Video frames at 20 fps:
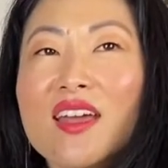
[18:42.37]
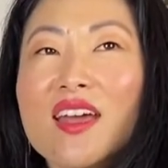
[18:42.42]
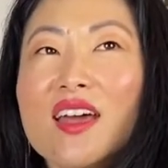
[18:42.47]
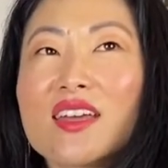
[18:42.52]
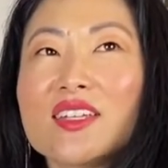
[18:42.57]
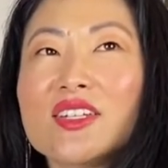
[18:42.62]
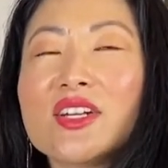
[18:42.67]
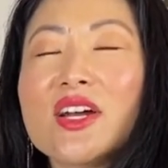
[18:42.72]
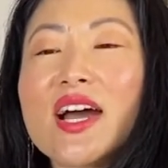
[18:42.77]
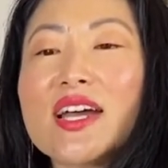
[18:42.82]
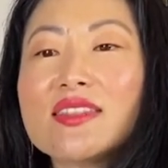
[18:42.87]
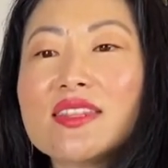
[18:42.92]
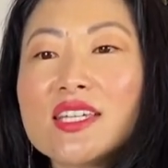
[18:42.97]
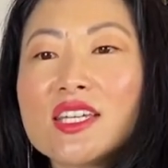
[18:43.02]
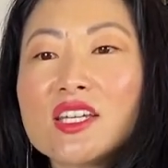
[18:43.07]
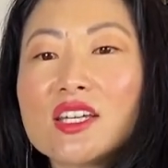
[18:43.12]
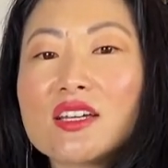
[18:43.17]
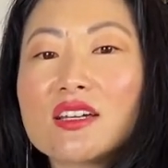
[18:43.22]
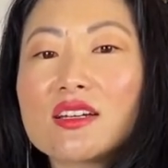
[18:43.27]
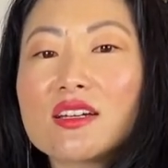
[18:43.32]
I
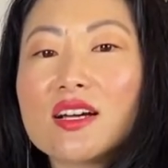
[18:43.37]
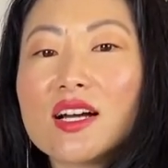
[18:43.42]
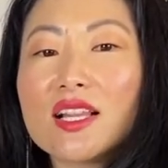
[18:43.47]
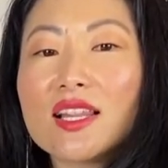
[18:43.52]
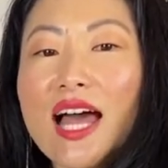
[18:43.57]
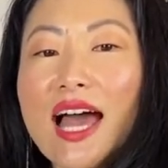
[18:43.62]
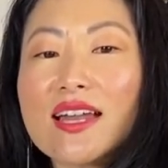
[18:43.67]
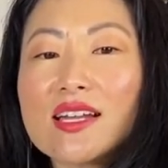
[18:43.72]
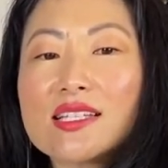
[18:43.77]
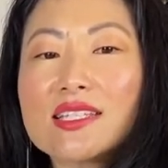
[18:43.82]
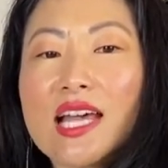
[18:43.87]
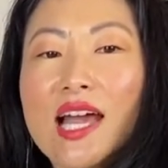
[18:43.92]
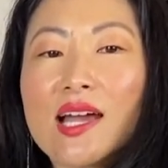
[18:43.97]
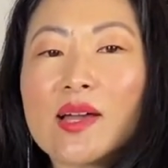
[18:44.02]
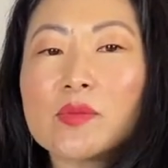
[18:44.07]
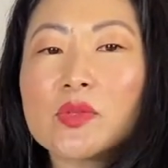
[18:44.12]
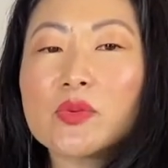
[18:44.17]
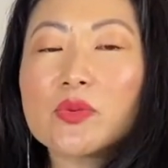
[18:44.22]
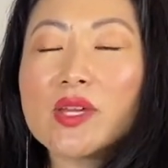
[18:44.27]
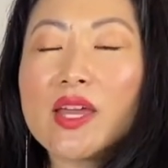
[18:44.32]
think a lot of
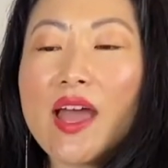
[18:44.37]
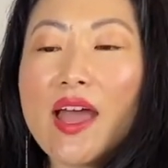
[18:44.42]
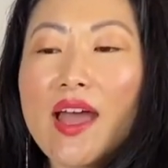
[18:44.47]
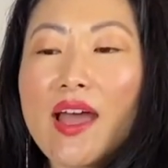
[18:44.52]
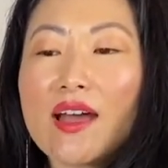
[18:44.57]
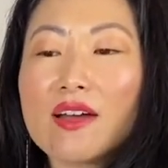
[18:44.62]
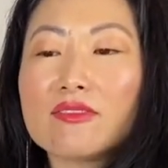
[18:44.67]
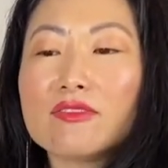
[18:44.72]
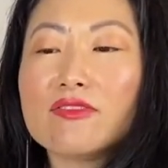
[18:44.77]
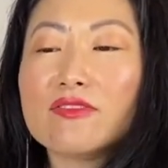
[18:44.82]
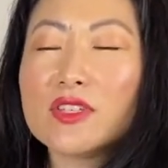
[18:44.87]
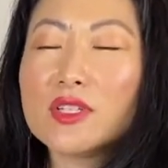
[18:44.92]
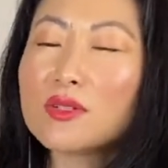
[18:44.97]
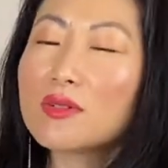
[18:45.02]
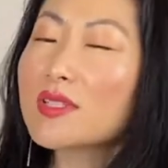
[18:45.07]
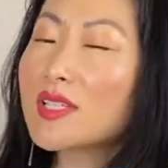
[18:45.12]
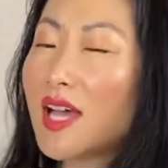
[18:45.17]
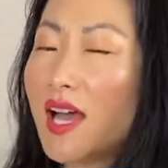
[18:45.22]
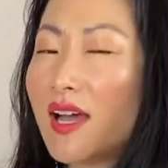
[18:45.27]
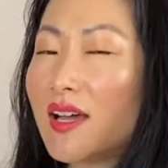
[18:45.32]
times we have few
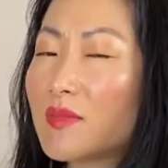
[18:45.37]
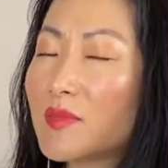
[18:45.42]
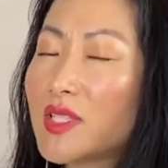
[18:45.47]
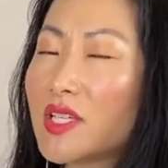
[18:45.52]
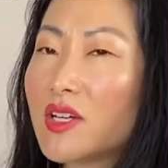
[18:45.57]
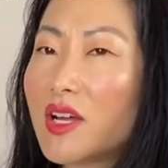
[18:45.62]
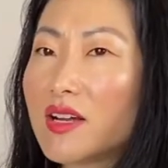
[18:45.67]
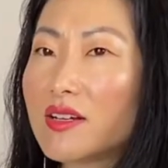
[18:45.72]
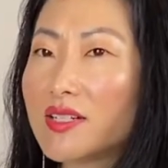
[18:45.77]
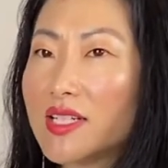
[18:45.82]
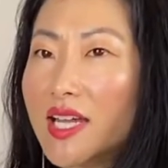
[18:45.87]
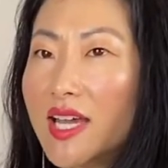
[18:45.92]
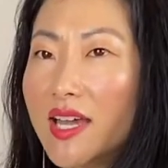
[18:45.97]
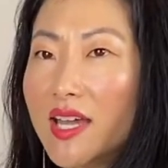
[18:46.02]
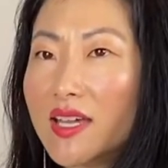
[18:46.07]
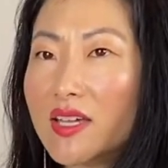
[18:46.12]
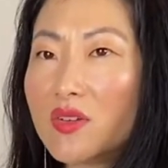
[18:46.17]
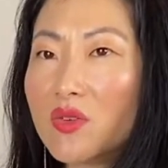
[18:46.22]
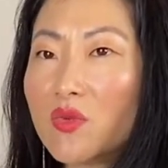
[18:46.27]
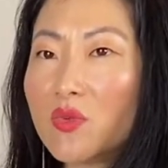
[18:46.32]
times in our
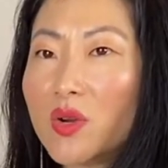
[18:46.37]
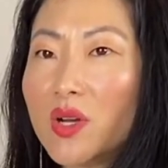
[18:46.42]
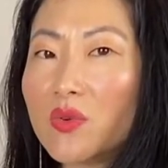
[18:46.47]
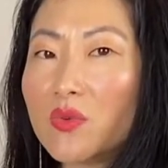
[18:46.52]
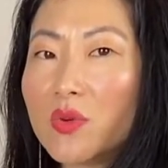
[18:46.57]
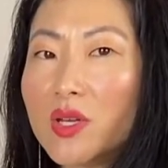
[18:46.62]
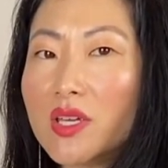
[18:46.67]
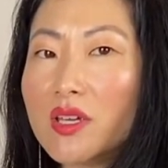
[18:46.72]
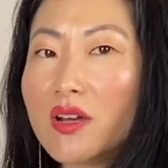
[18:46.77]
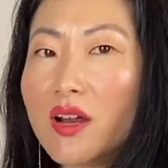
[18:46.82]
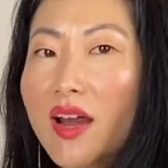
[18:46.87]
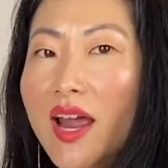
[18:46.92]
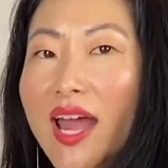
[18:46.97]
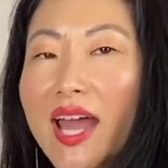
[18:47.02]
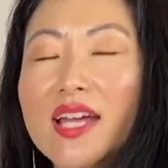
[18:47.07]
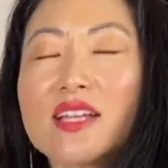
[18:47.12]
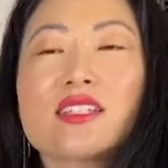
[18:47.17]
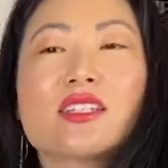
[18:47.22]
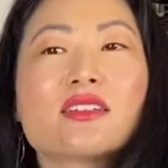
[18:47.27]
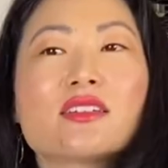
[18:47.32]
day where we are
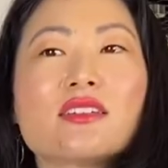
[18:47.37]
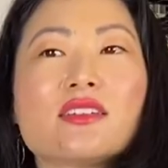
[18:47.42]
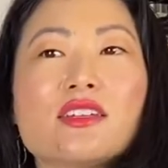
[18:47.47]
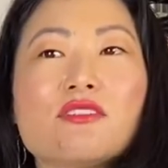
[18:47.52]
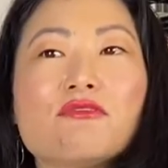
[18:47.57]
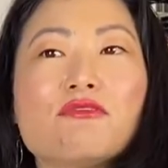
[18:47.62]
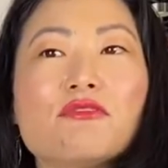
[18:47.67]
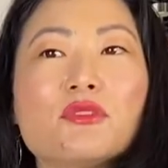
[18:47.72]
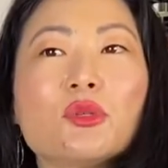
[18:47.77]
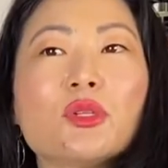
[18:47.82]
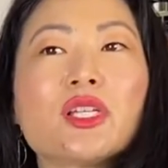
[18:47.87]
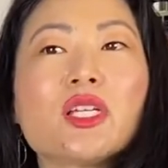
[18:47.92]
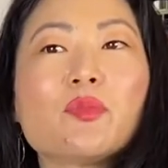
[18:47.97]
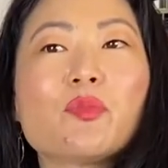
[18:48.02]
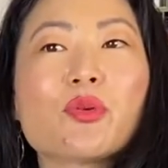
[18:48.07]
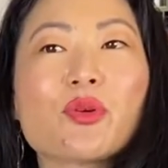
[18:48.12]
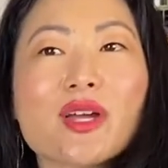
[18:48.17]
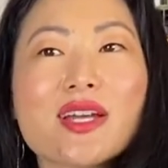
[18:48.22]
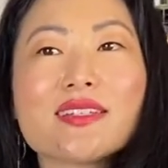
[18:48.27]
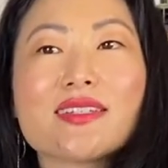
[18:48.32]
actually fully
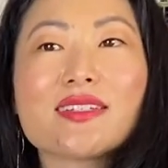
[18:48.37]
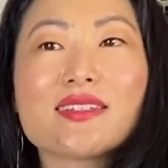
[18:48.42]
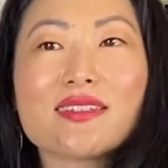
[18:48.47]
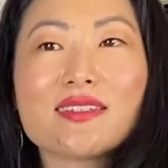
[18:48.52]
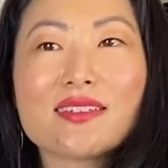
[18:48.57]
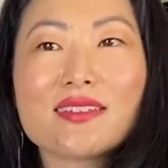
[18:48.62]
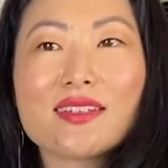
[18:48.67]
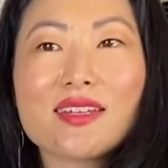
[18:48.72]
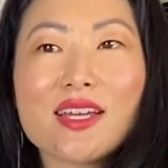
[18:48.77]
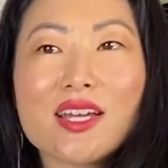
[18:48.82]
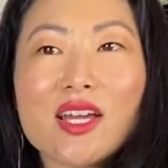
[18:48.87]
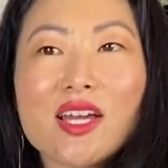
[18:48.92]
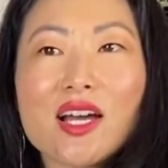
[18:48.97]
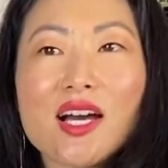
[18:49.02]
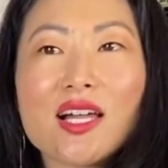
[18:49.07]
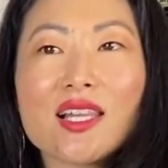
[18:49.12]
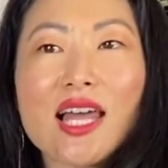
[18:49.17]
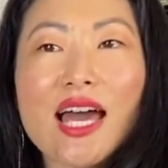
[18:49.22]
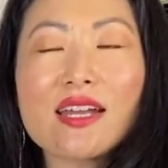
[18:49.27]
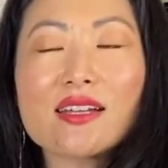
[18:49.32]
present.
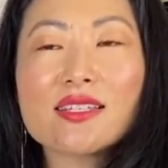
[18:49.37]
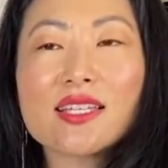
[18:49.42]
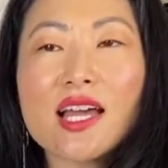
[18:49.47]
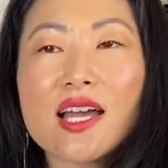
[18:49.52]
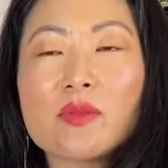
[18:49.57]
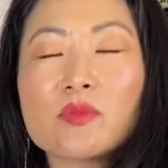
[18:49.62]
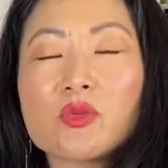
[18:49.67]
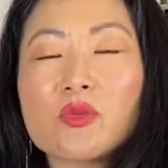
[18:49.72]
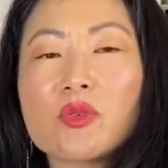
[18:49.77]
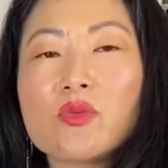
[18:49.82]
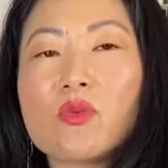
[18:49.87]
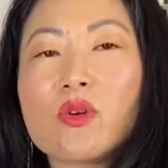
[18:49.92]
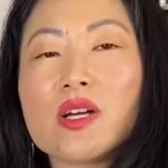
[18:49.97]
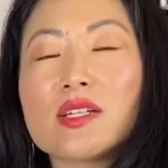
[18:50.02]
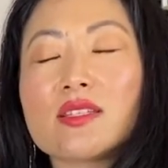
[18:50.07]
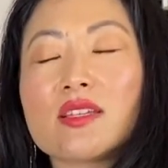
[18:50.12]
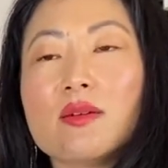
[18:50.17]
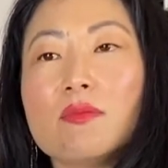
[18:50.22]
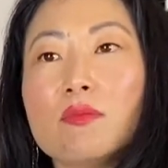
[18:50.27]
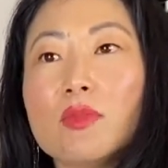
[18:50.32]
A lot of times we
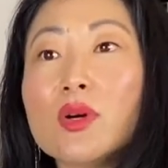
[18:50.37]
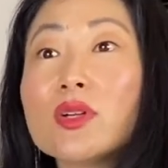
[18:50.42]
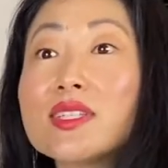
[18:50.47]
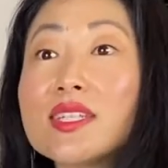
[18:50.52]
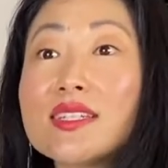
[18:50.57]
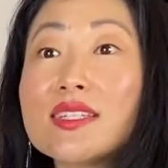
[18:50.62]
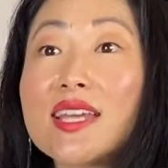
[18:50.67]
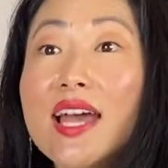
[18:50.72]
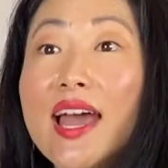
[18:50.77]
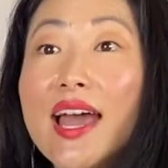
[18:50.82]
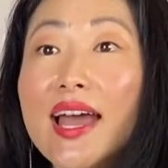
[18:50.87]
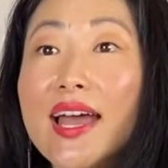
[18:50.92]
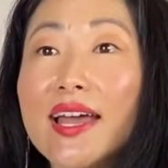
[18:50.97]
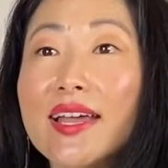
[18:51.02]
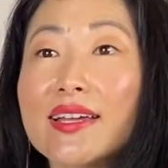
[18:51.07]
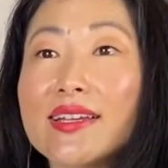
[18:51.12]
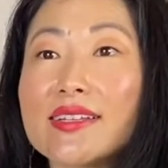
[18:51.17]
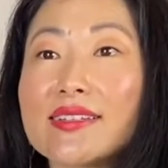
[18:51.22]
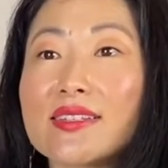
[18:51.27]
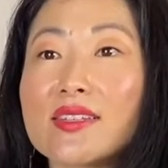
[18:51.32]
want to
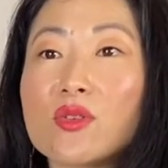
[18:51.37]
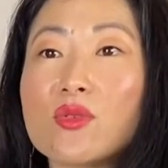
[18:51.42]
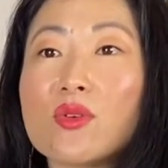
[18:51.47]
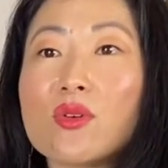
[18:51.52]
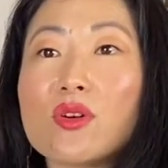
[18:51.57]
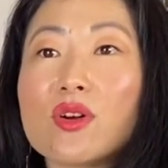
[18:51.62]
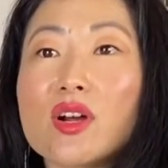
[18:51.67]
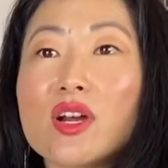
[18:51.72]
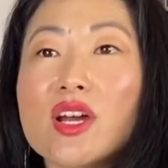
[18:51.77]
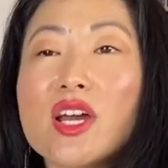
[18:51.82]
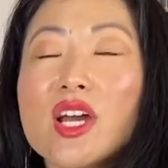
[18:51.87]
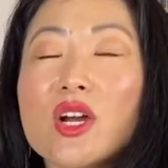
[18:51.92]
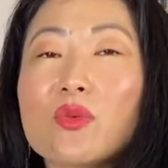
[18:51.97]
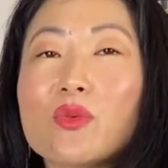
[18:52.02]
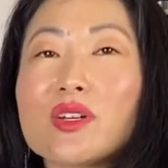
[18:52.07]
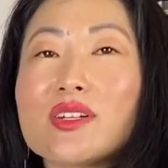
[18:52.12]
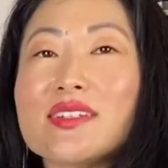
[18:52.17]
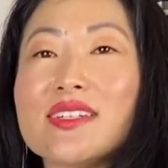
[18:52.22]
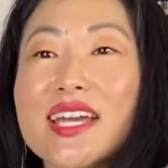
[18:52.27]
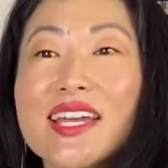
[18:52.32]
multitask, or
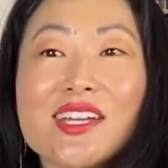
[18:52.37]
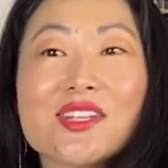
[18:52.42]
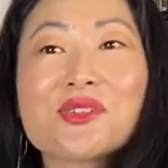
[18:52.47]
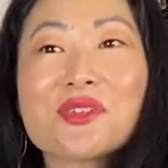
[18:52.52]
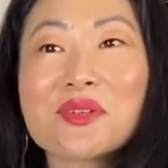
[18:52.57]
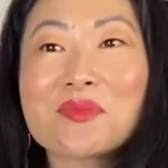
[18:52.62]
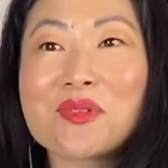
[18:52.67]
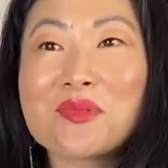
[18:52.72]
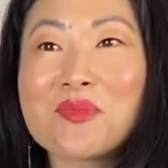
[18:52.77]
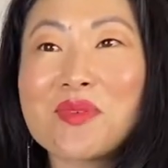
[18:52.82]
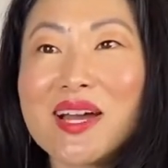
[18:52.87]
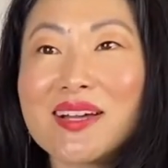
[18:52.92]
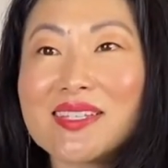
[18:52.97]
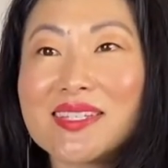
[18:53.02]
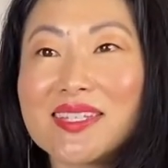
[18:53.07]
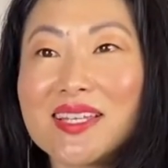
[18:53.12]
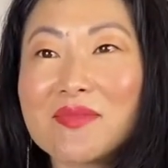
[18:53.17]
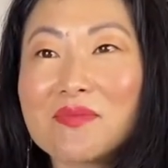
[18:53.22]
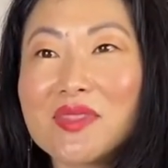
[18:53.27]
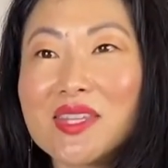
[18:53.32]
we're daydreaming about
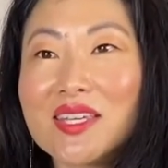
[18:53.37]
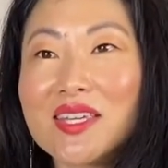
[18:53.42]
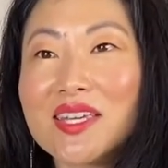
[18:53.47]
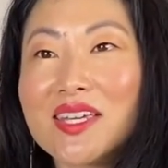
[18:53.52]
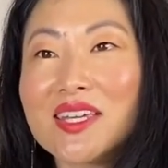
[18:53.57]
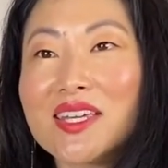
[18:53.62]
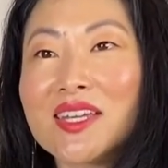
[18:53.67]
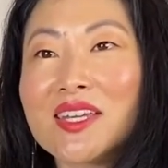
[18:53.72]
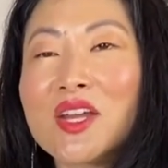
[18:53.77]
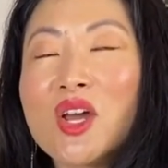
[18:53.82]
something,